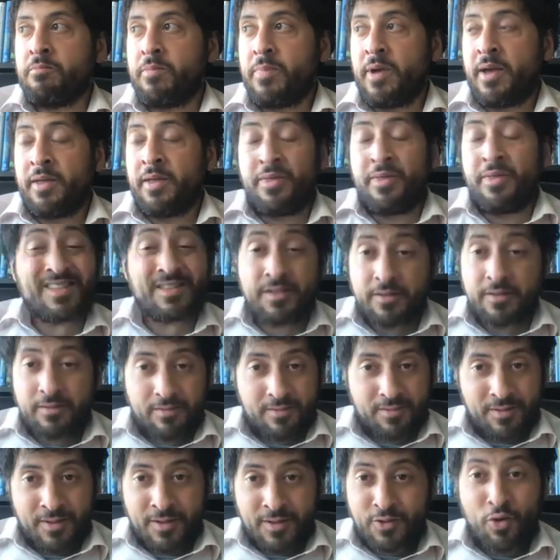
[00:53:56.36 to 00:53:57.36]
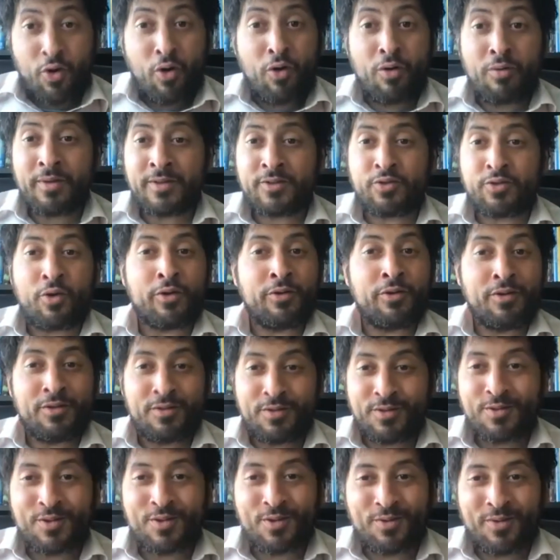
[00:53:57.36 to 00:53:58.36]
And that's it. That's all you need
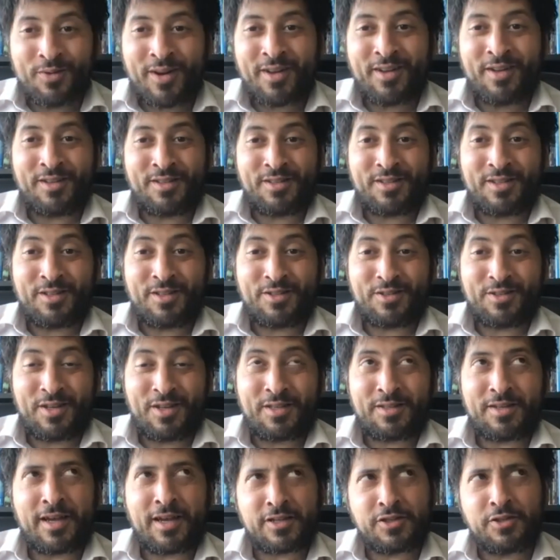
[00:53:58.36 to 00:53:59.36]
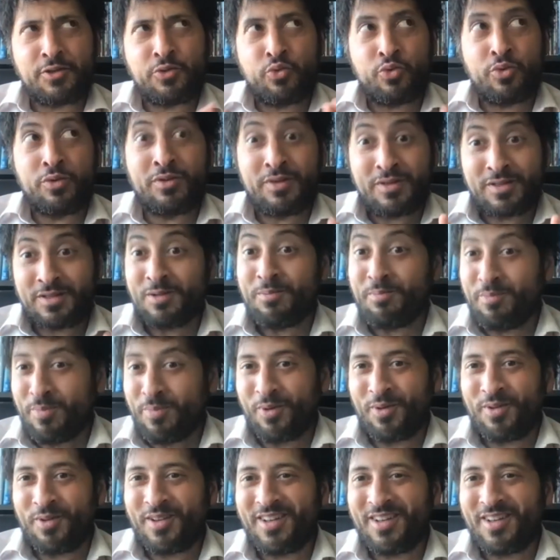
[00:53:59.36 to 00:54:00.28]
to do, right? It's actually really simple,